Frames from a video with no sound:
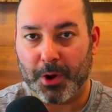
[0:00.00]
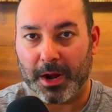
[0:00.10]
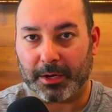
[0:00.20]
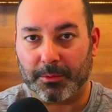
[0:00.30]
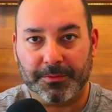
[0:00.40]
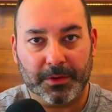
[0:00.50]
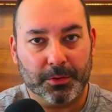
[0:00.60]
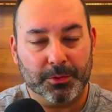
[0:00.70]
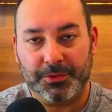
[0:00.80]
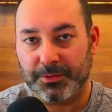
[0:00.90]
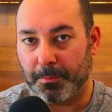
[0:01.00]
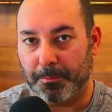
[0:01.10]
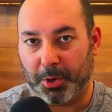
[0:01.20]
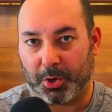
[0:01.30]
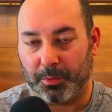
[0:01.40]
product reviews,
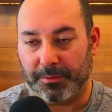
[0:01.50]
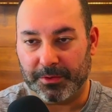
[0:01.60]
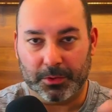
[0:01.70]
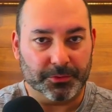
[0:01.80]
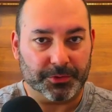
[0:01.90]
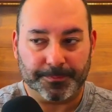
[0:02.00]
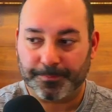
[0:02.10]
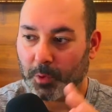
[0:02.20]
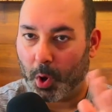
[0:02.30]
book reviews,